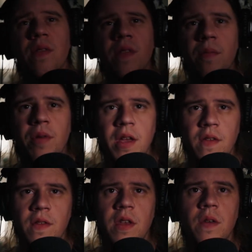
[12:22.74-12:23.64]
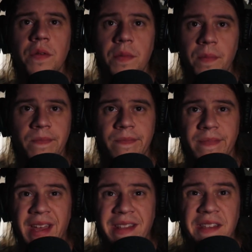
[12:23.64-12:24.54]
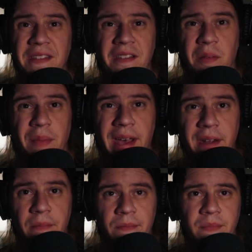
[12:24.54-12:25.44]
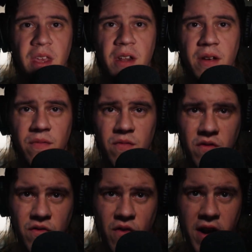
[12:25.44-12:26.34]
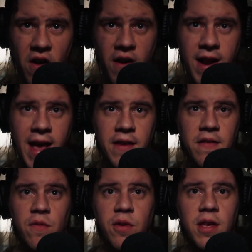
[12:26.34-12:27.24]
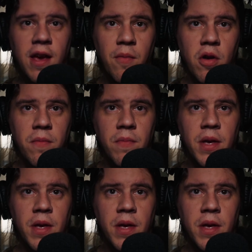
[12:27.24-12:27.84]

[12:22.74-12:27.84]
They're pretty easy to use. That doesn't look bad, just right on axis with the camera.